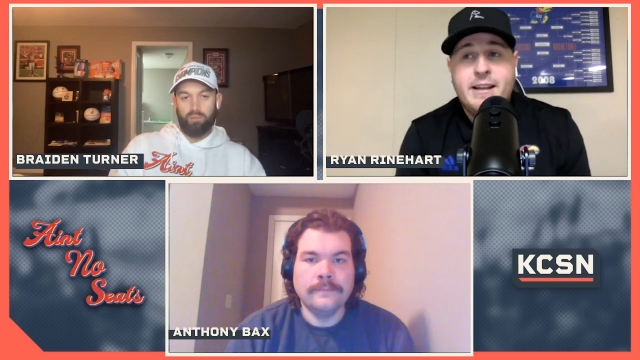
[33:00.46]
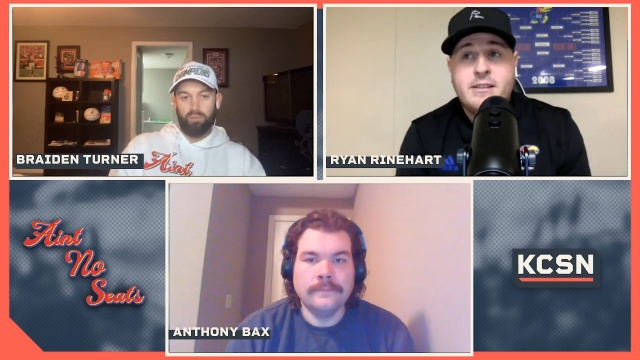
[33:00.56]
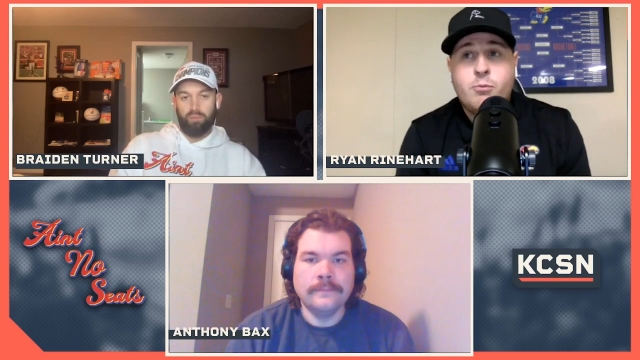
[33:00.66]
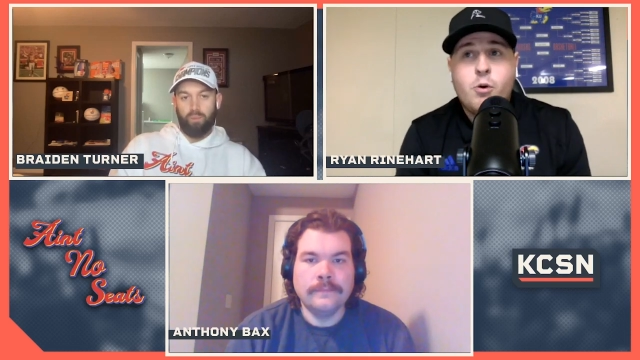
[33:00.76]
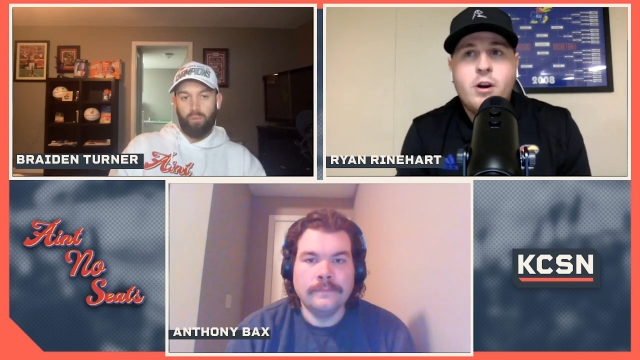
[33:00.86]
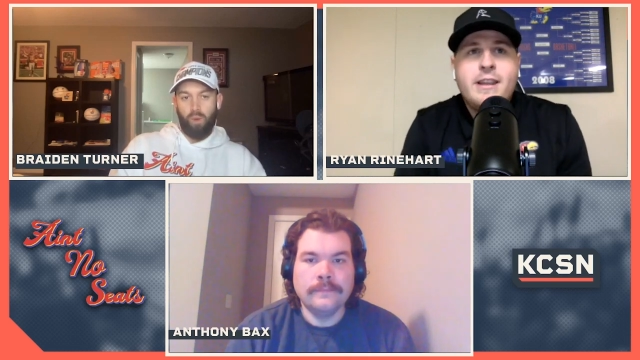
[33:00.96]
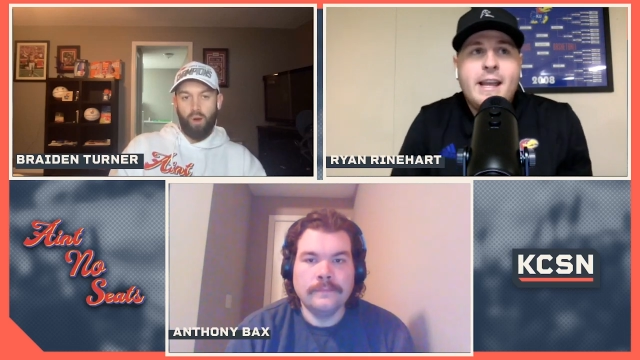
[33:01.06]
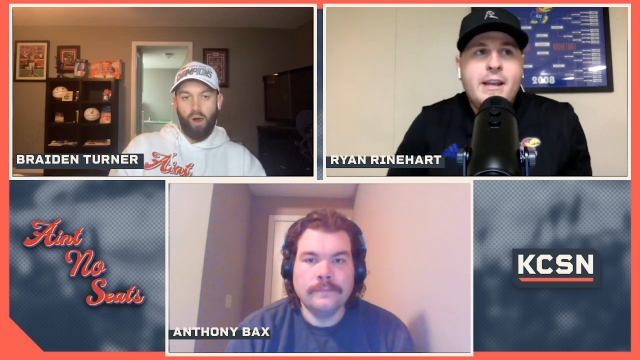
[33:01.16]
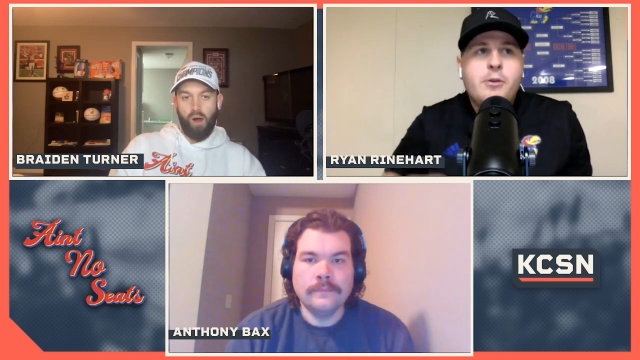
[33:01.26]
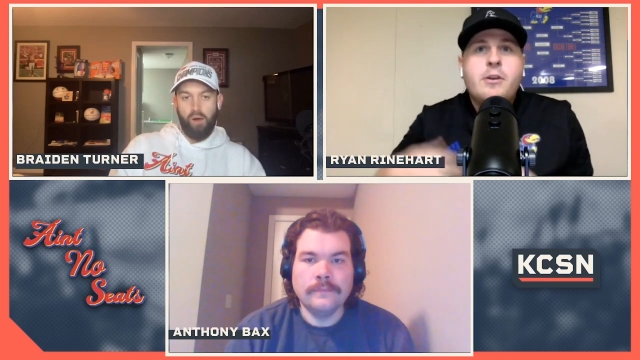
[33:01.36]
Speaker 1: it's one
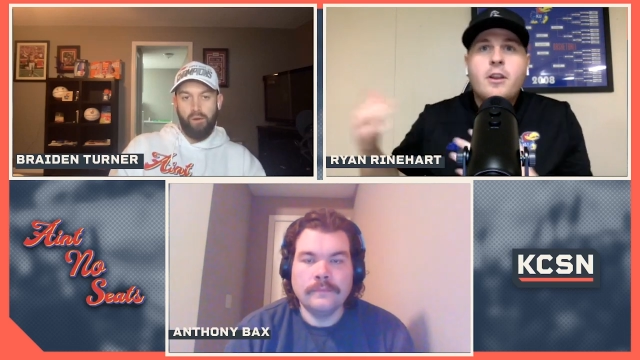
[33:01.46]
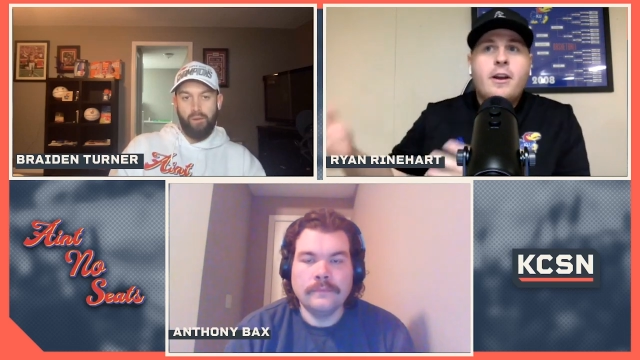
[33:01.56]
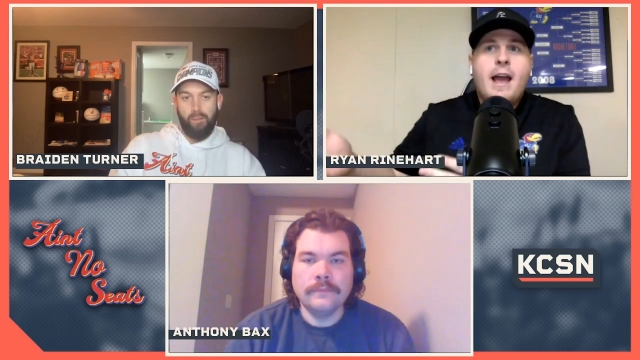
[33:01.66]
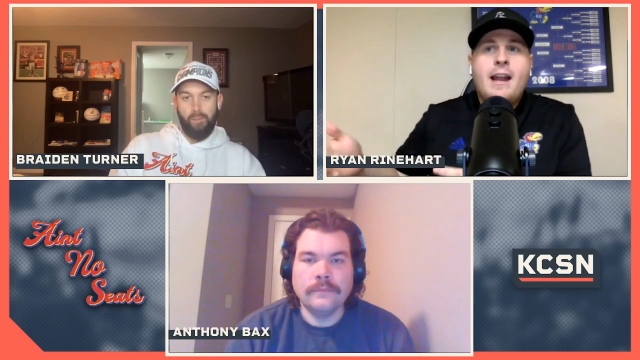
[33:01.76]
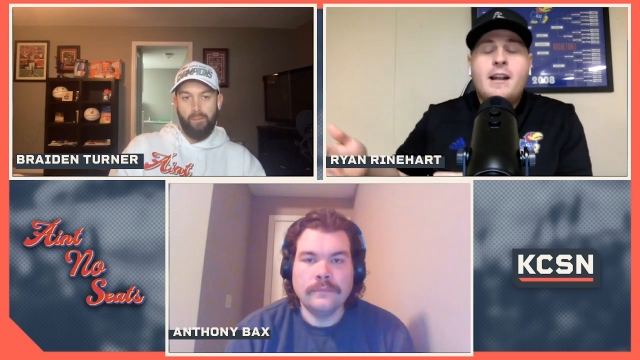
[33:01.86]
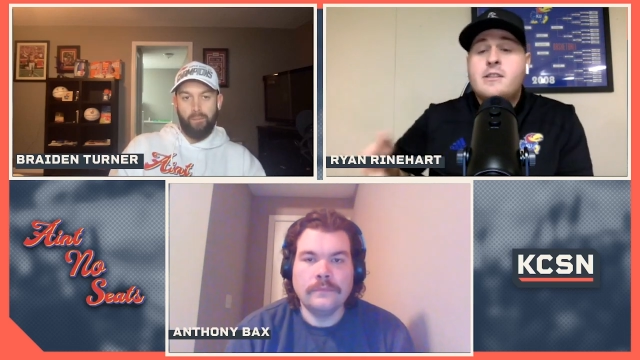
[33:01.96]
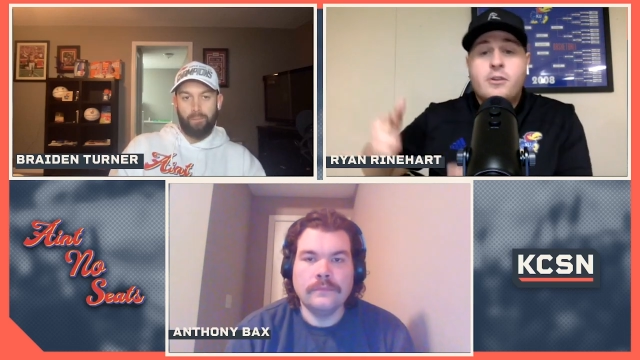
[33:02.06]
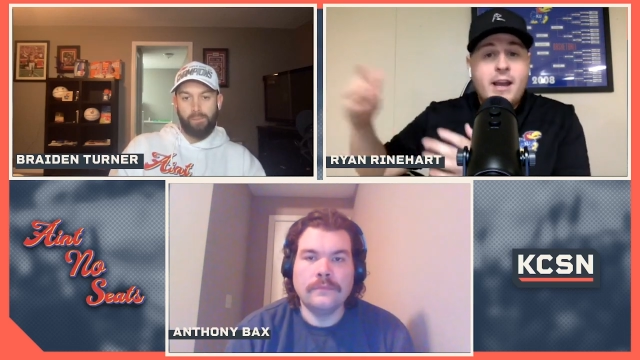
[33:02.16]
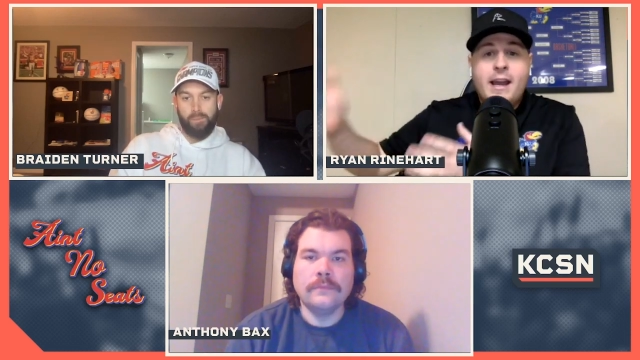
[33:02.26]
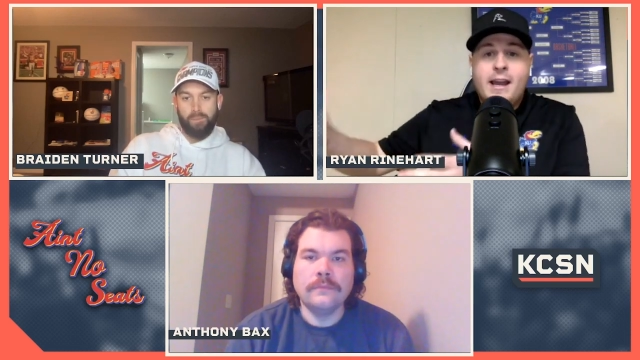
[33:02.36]
thing you can look at it as,
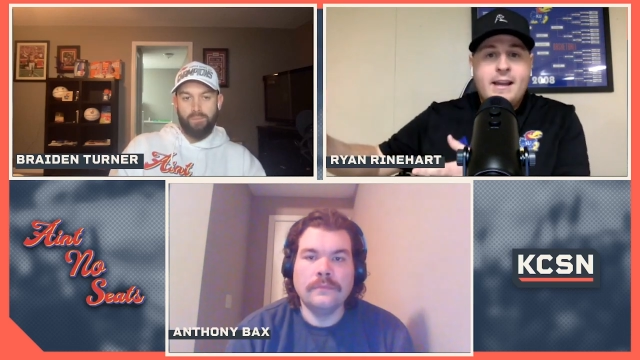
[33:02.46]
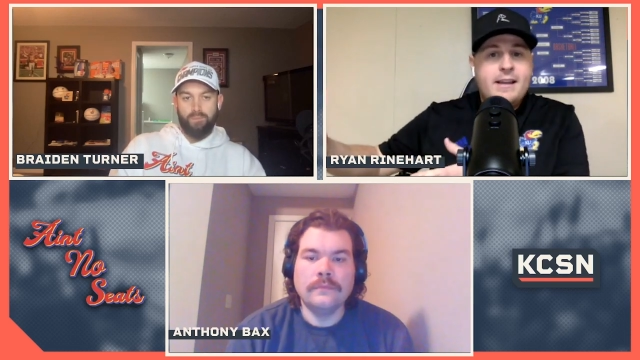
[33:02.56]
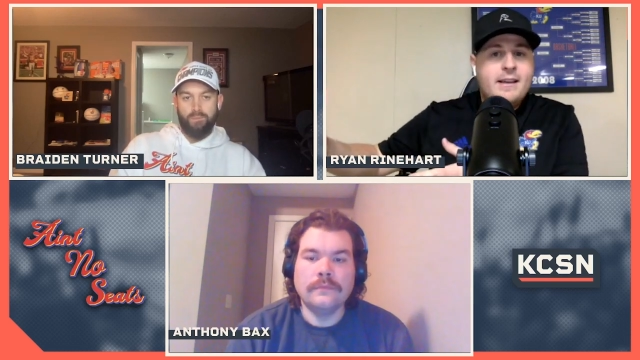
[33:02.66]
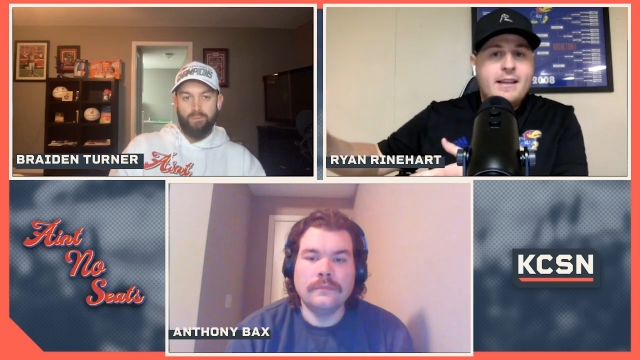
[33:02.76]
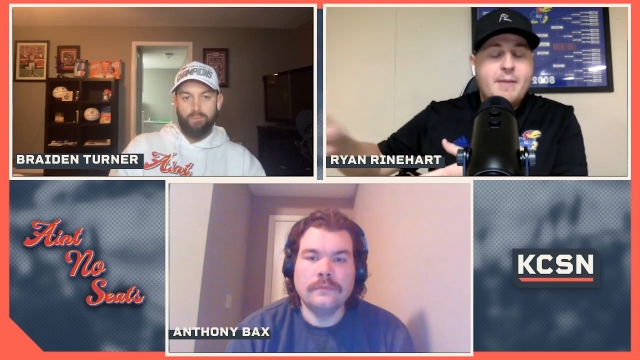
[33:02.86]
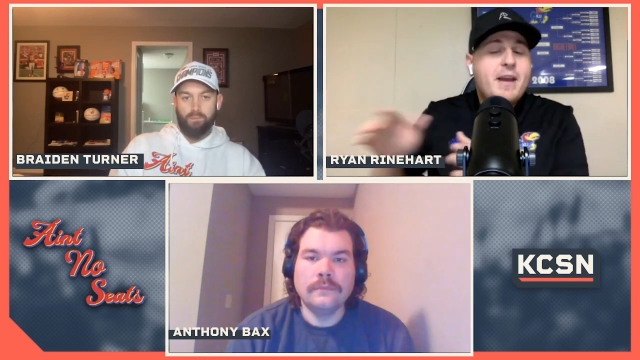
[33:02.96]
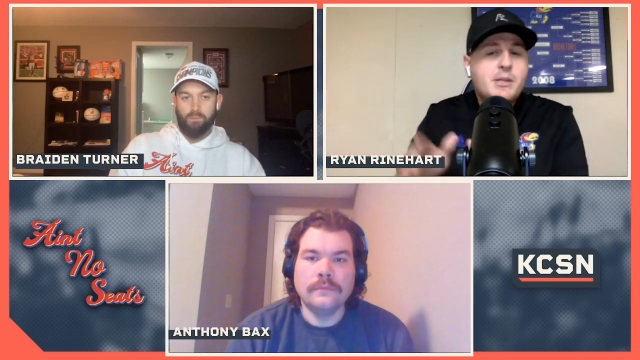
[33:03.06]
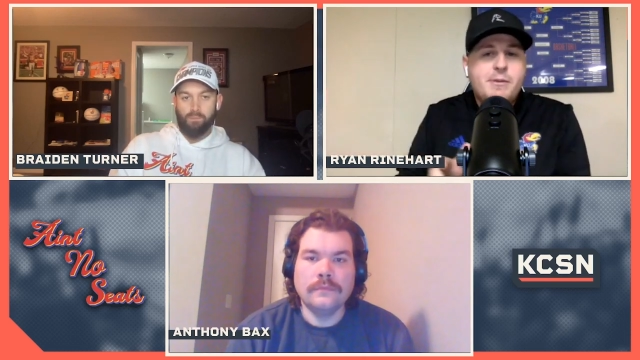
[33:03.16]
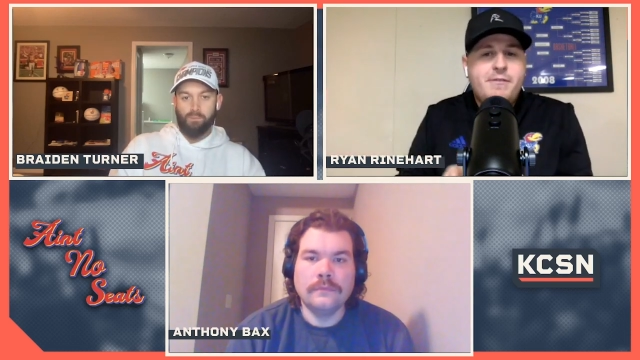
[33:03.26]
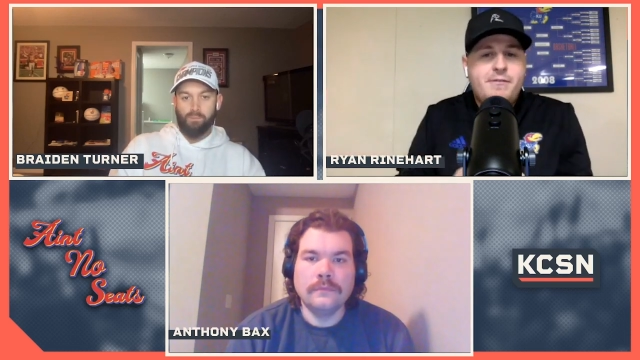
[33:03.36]
okay, it
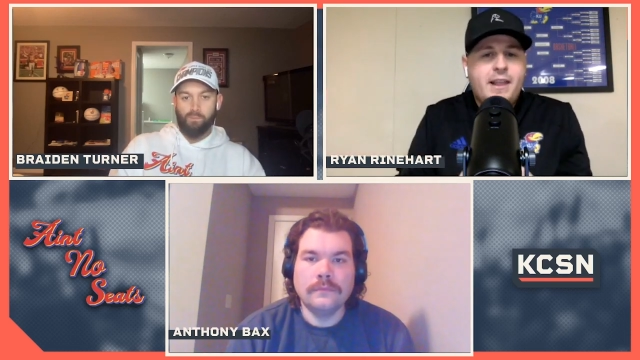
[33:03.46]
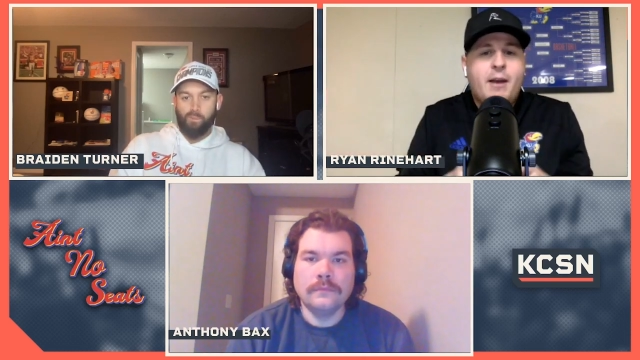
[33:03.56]
makes me, like,